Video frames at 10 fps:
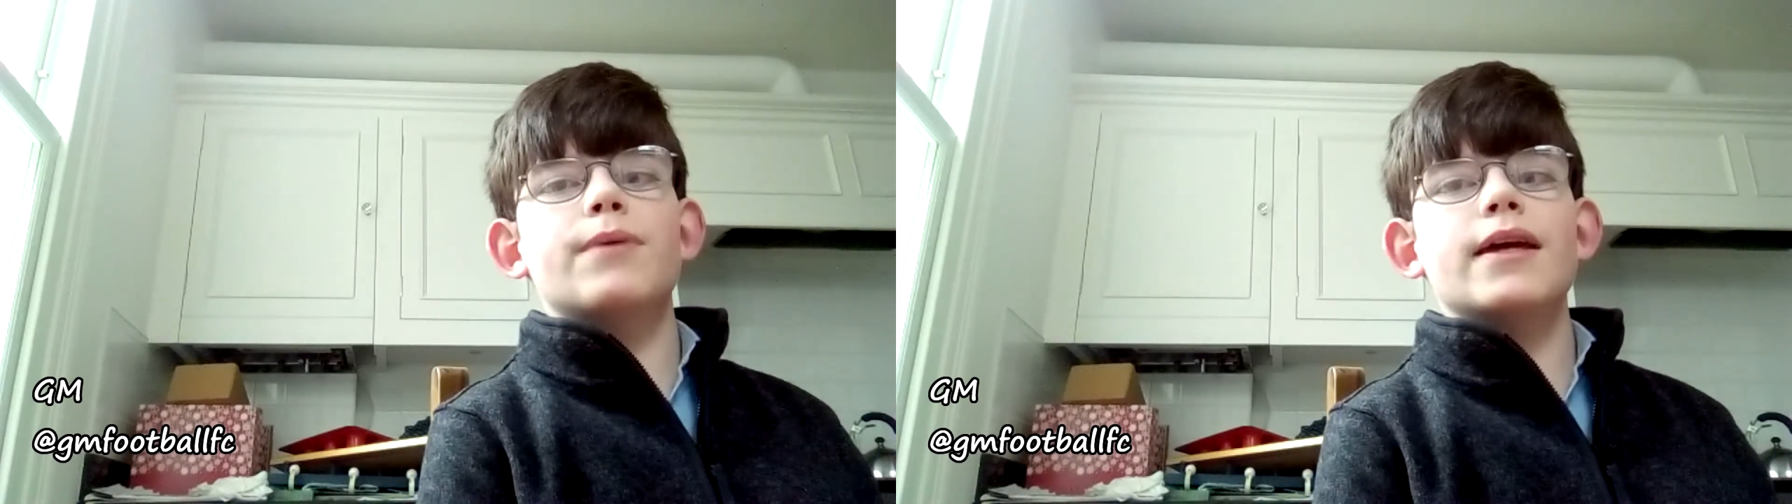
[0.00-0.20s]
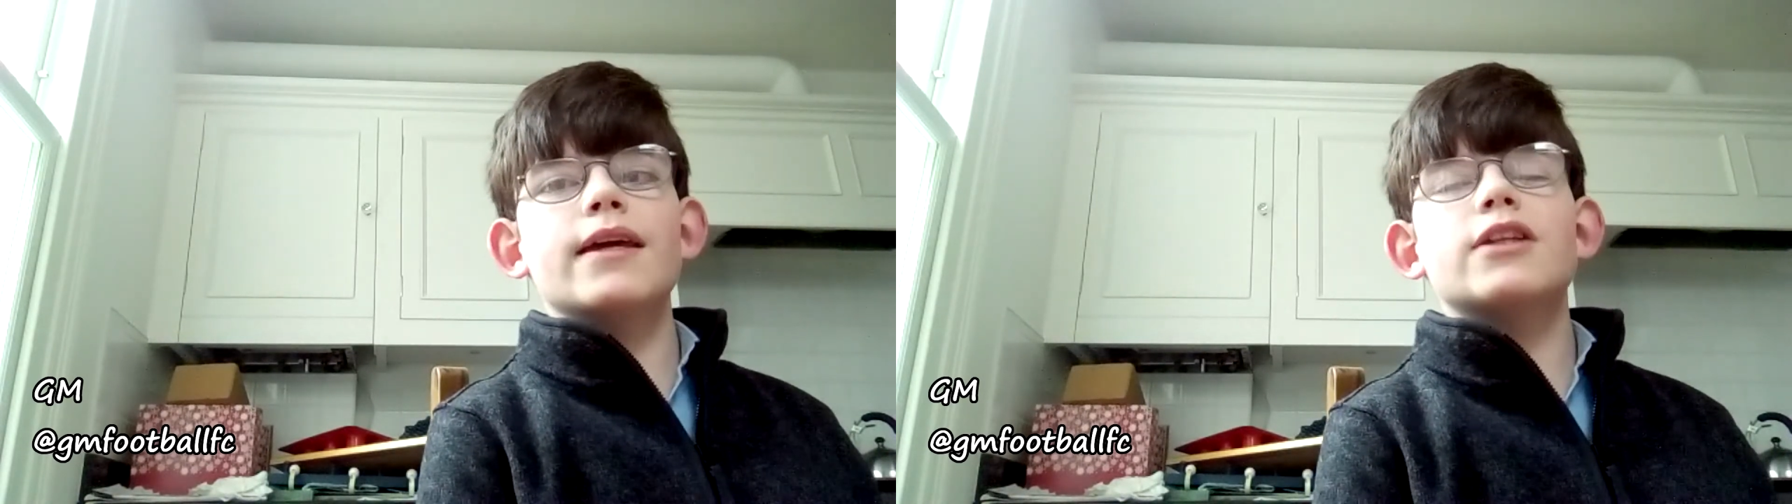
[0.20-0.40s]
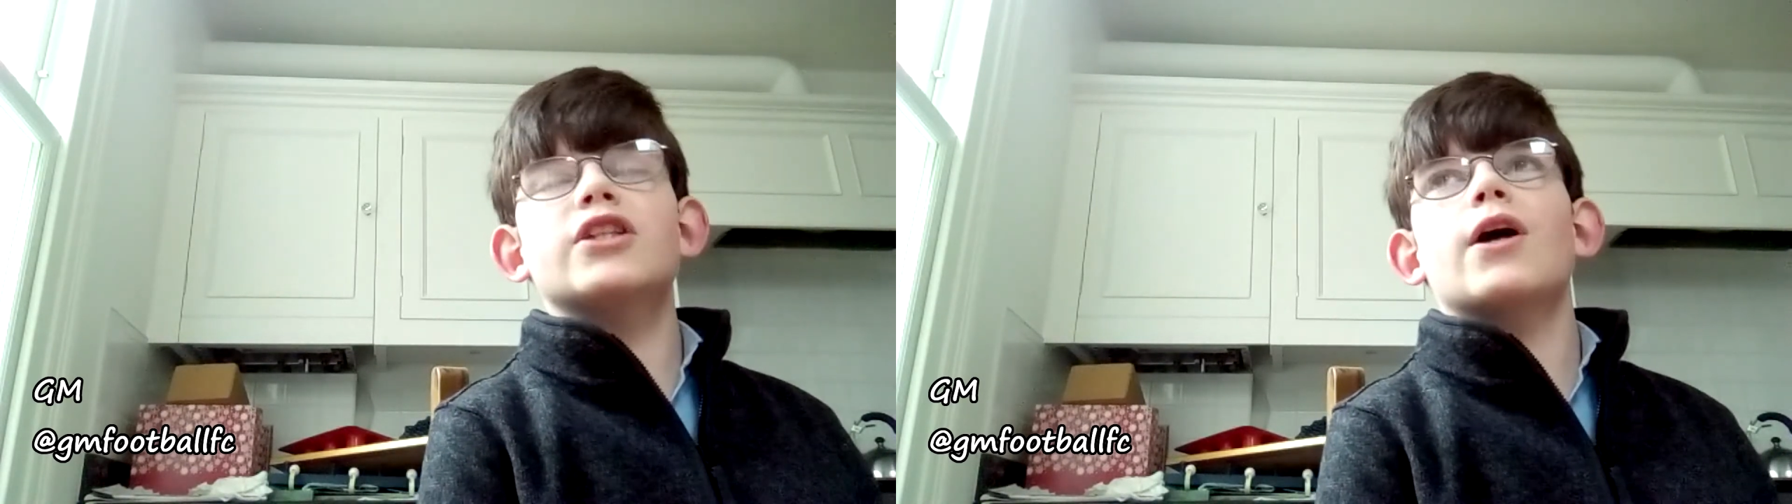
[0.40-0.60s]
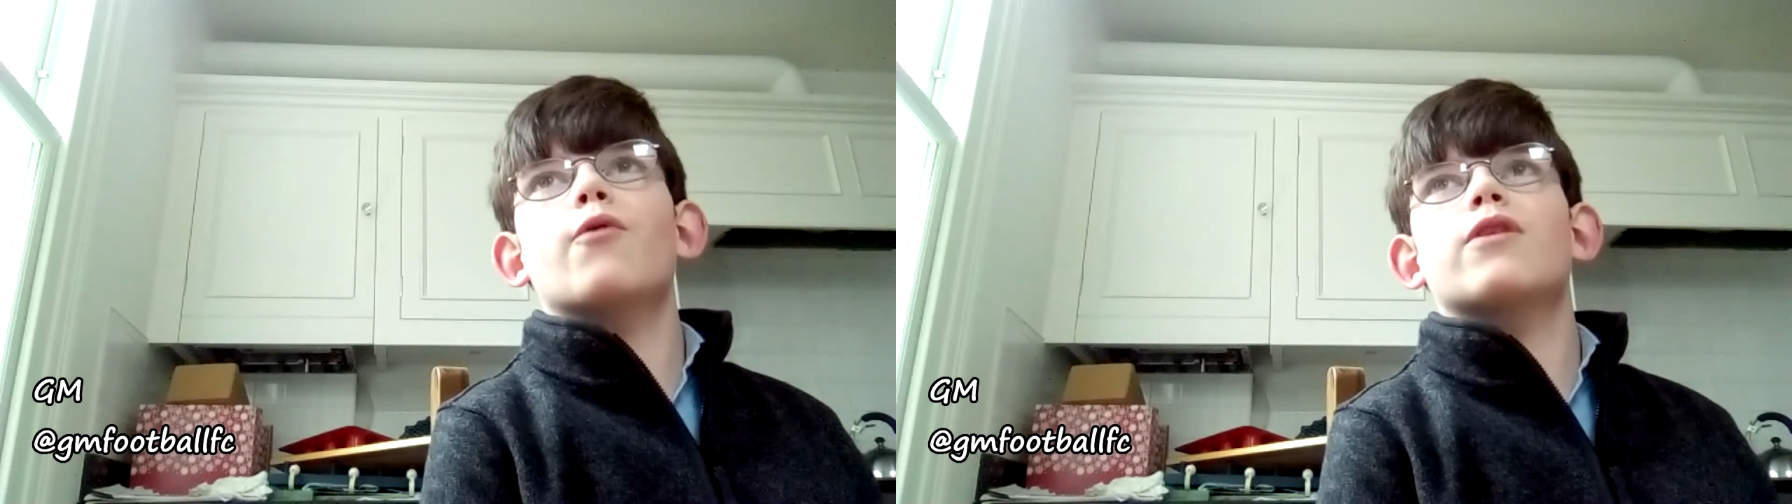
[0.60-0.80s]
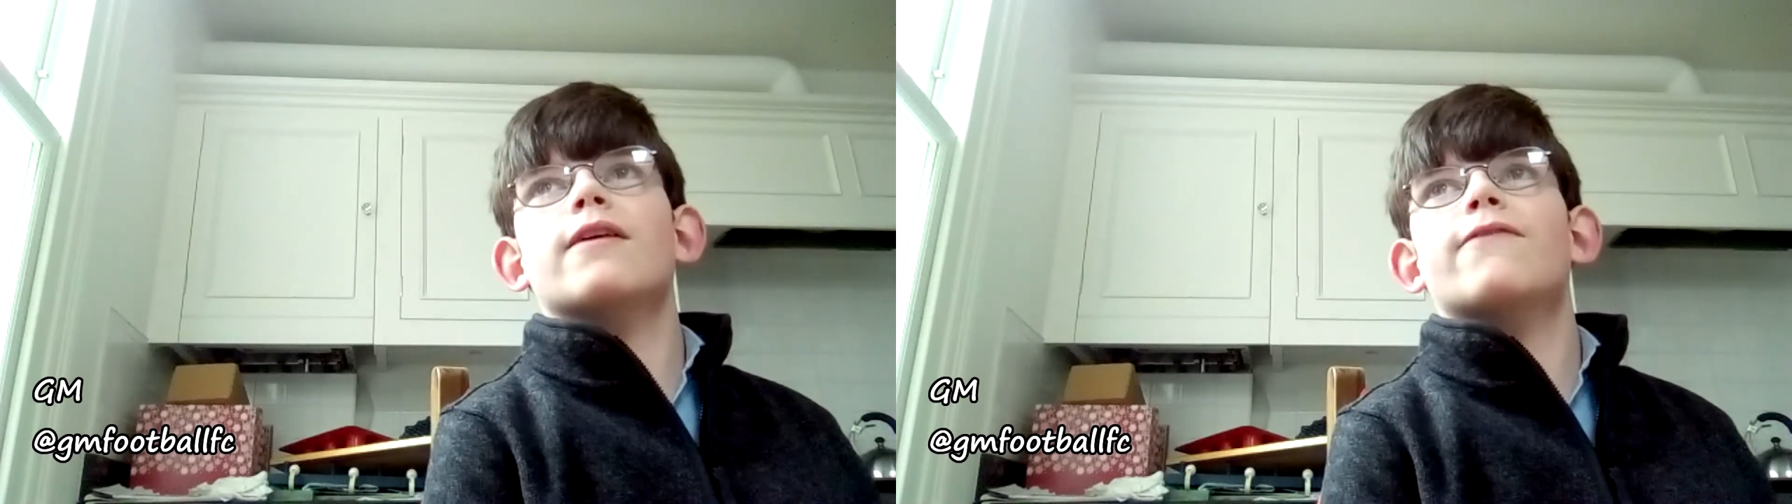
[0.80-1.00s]
being a
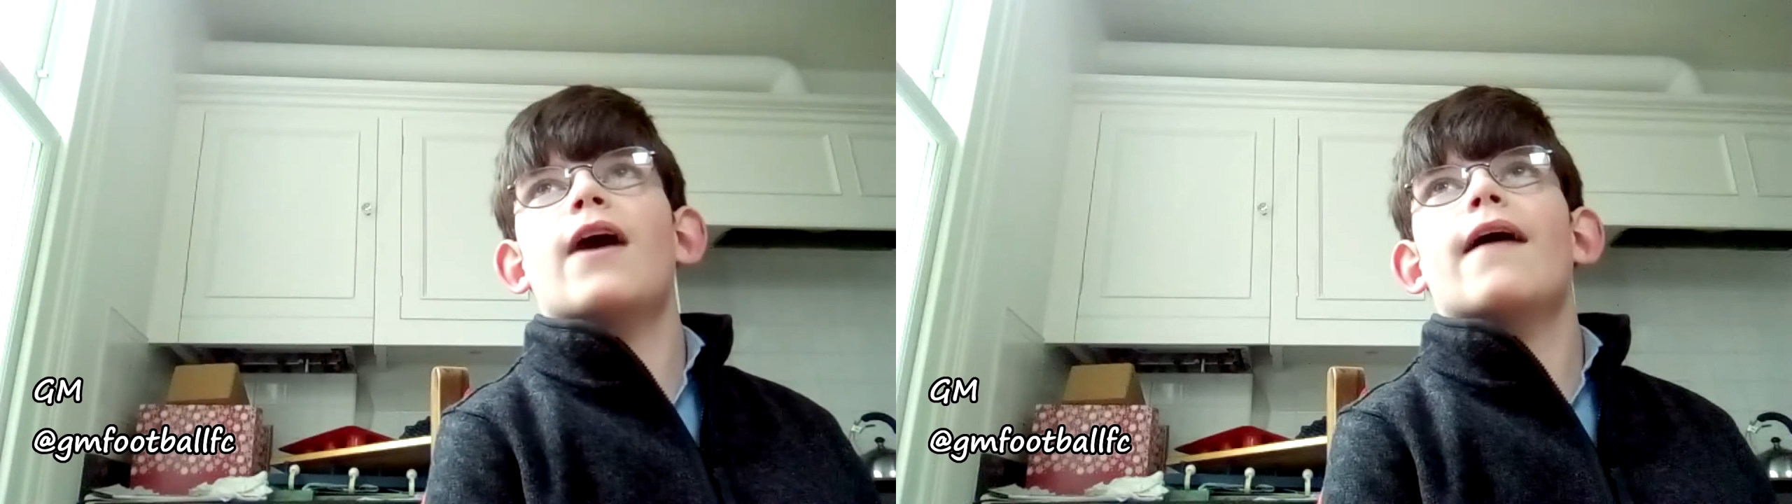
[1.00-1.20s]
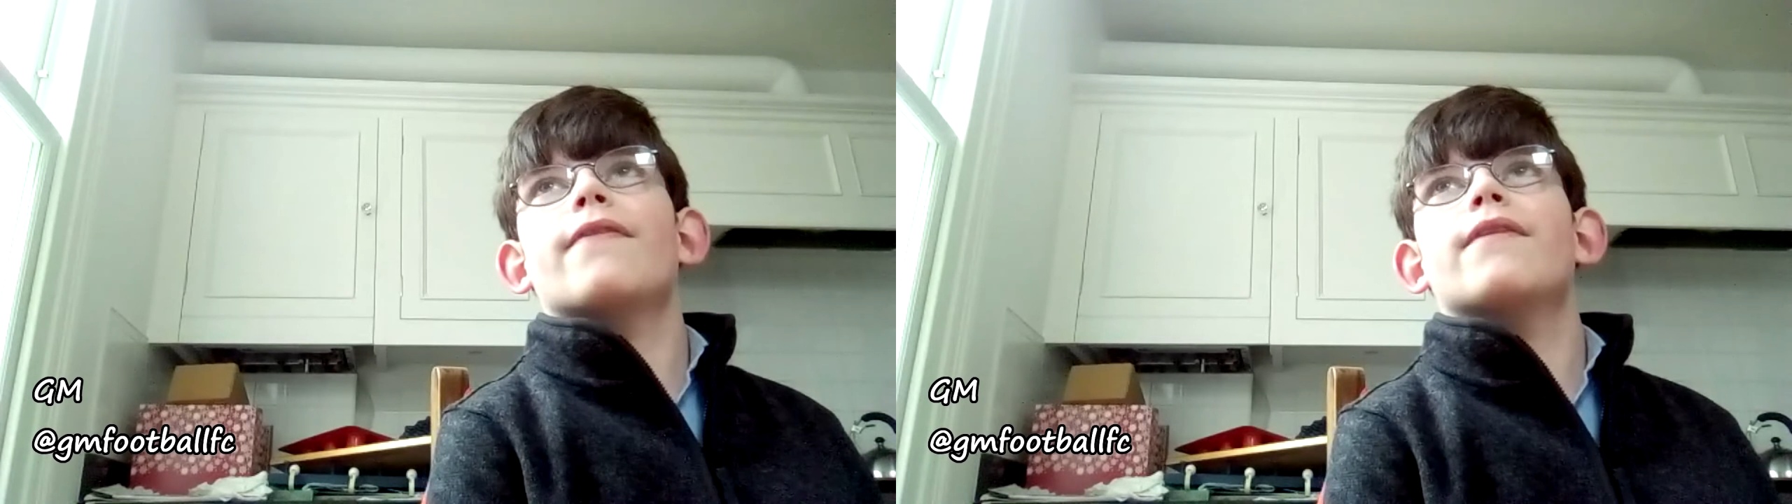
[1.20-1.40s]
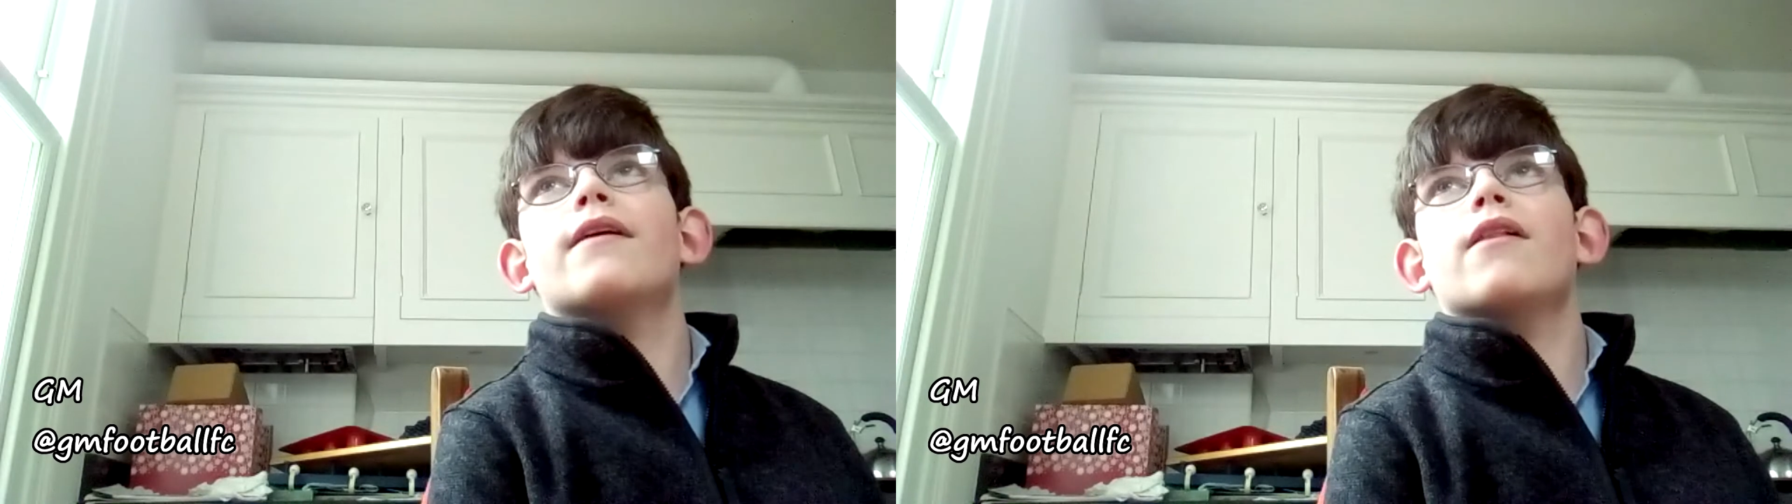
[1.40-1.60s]
Chelsea fan